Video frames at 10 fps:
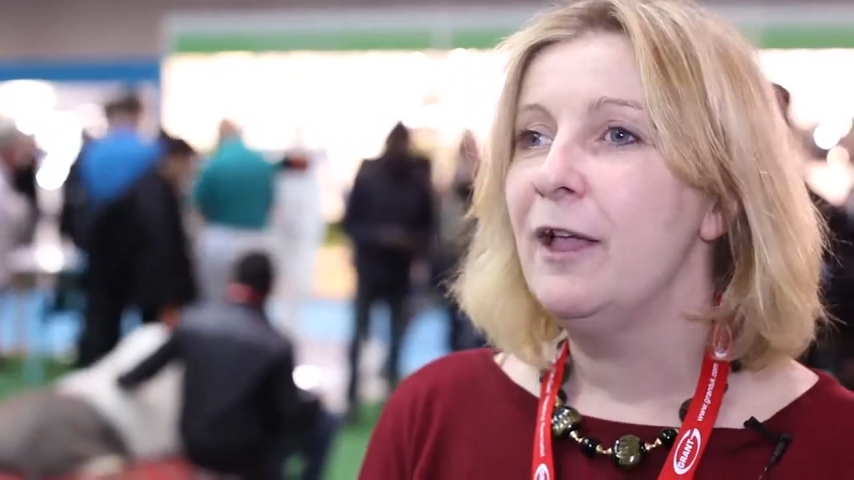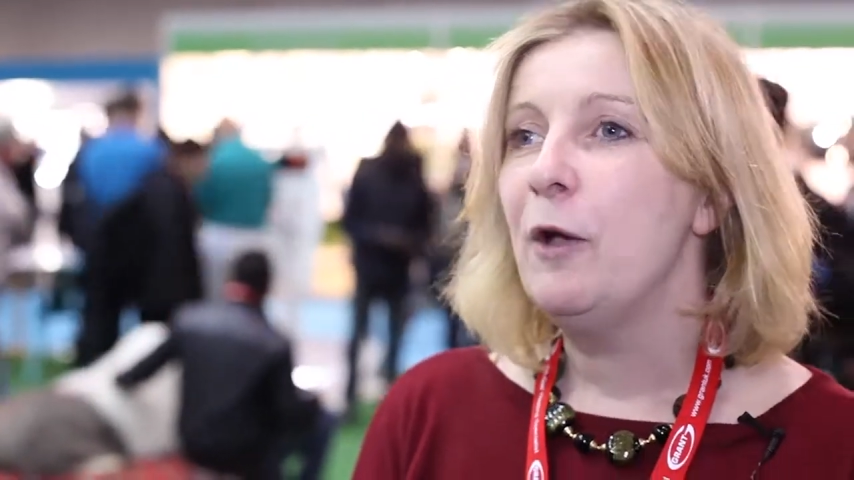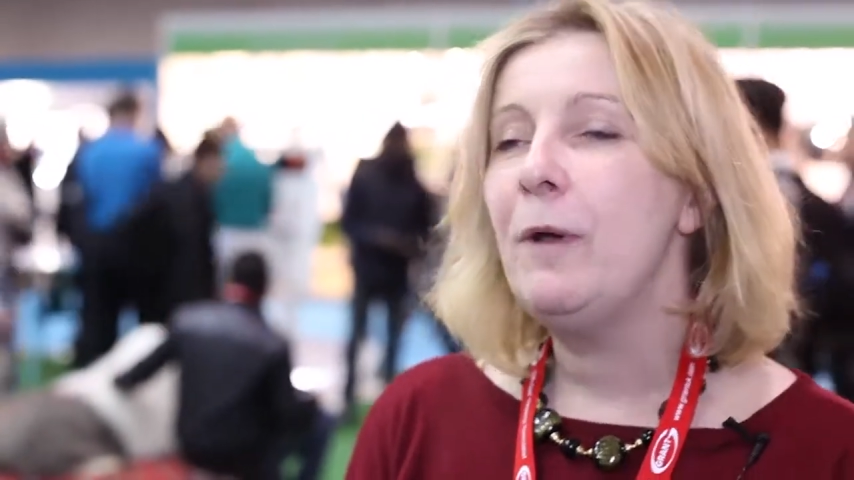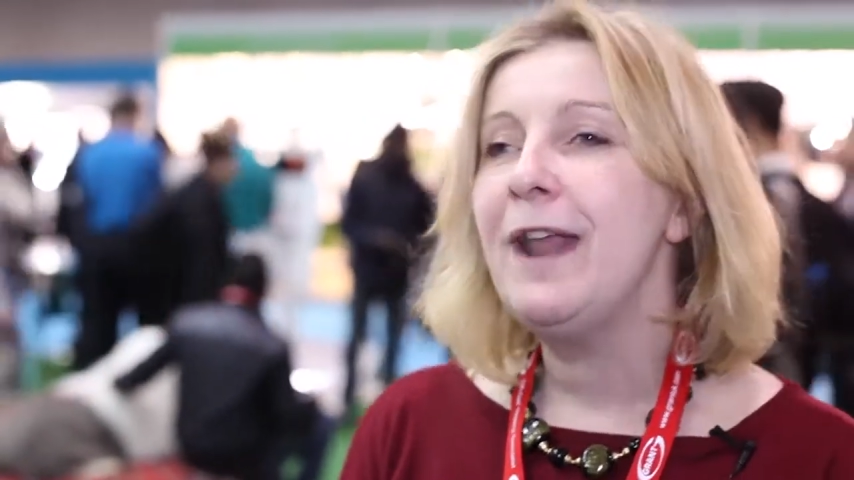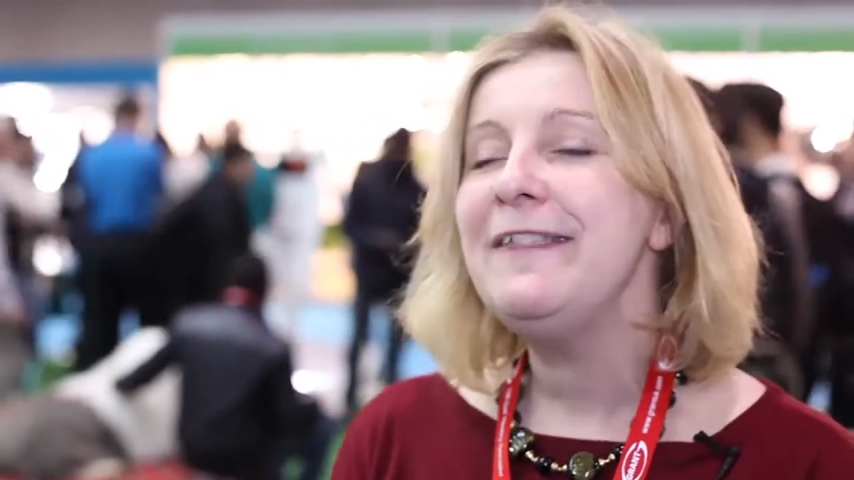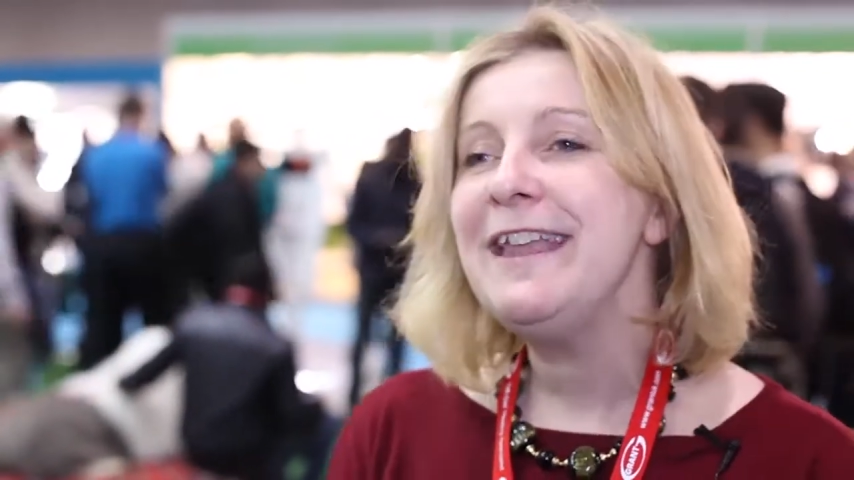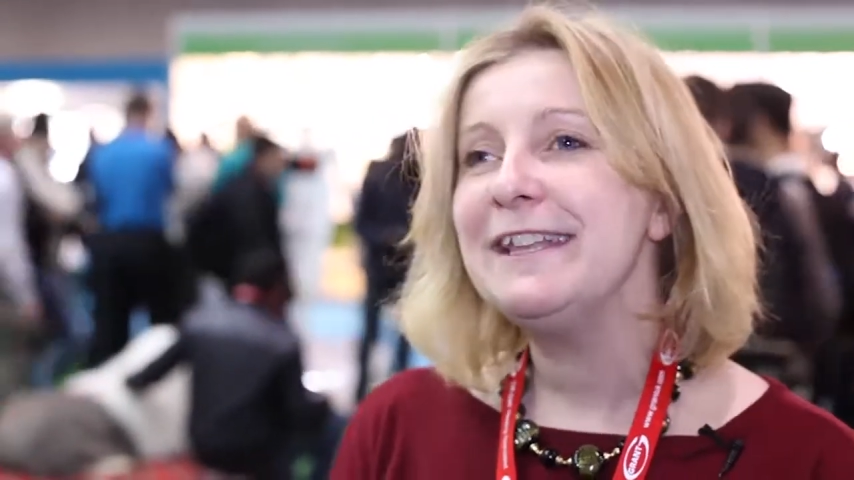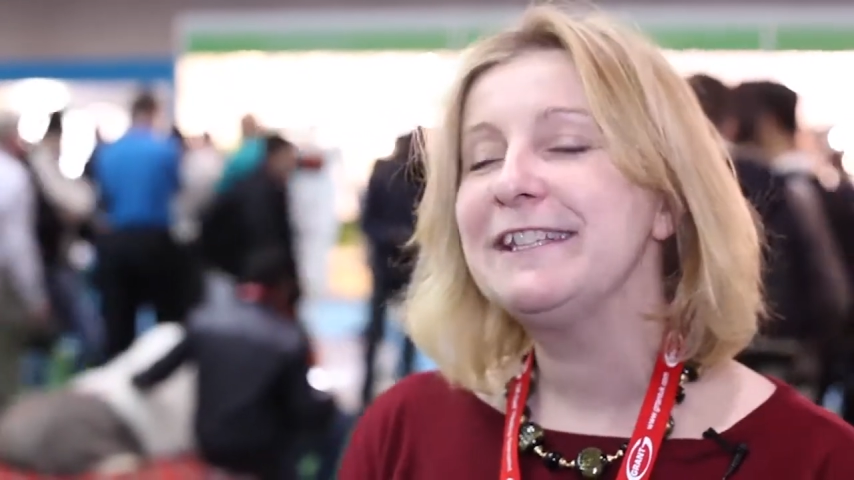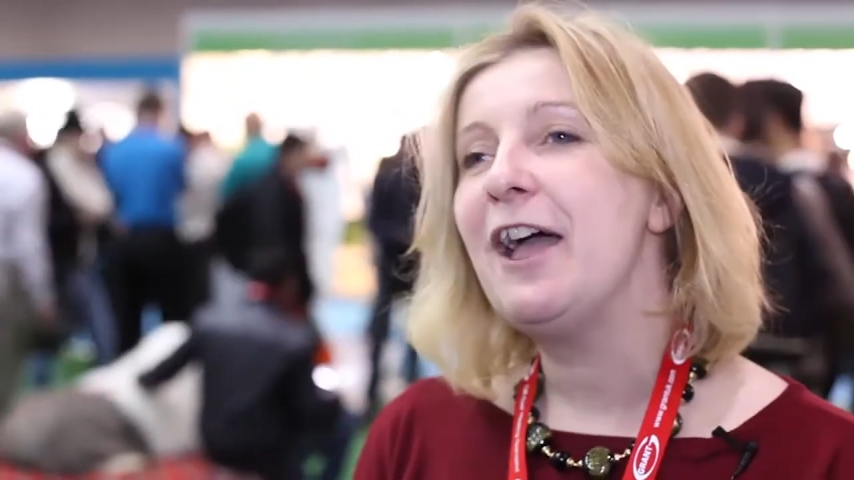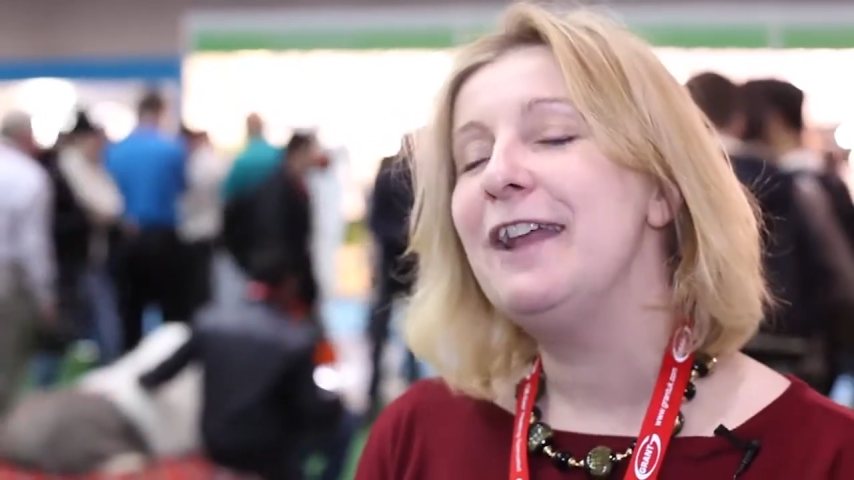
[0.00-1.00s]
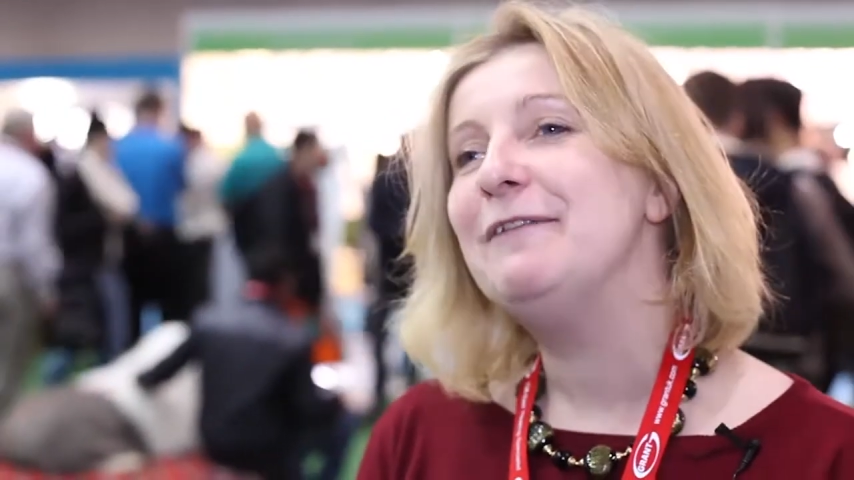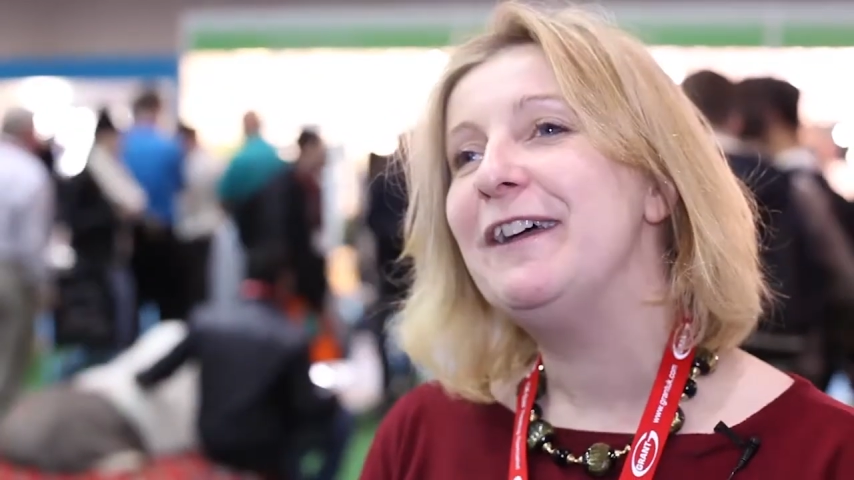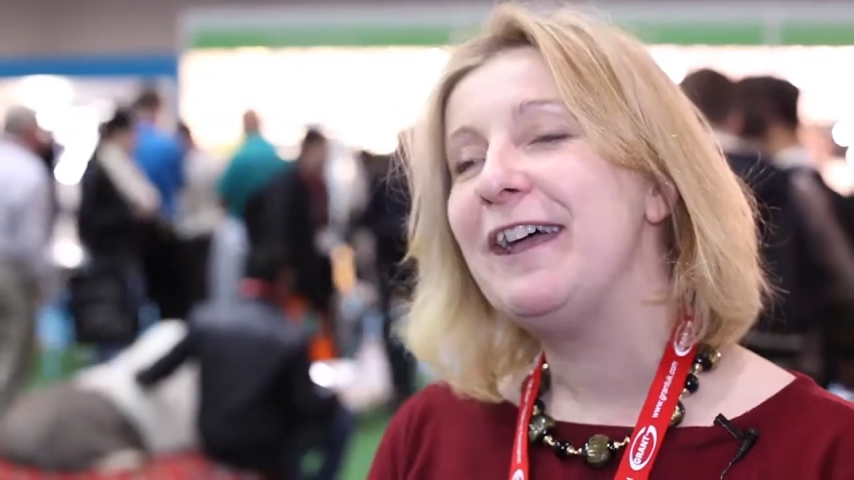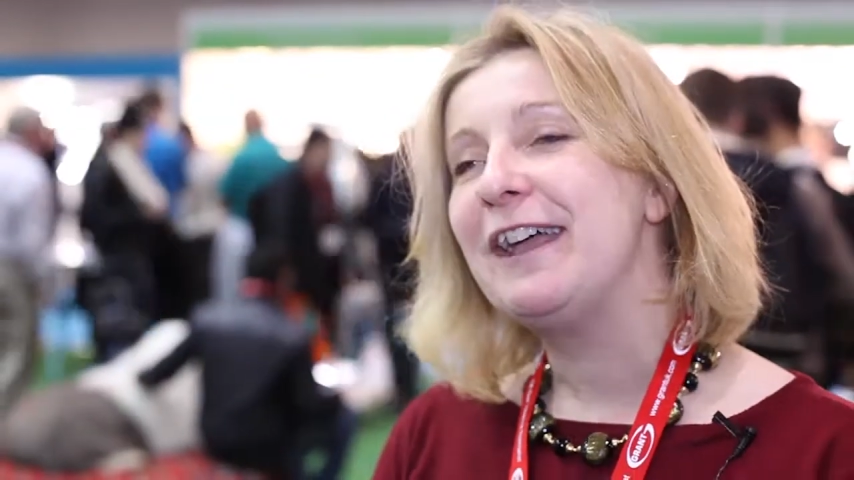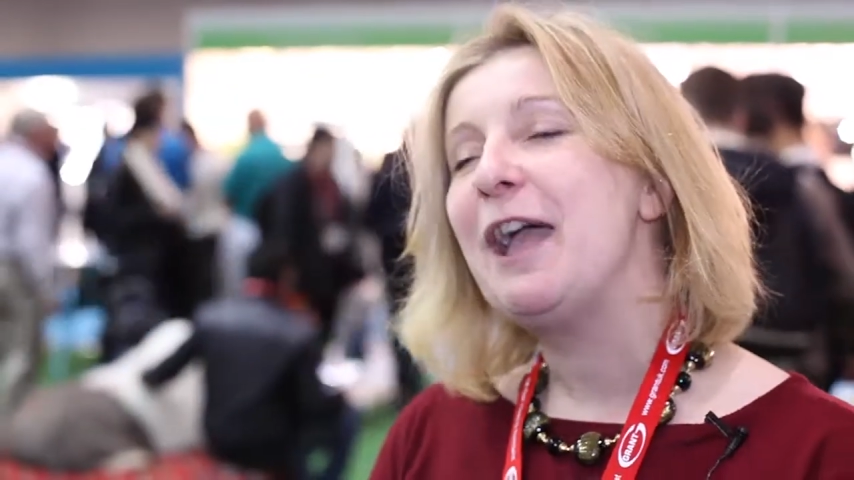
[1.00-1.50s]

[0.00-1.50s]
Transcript: Well, I think it's kind of a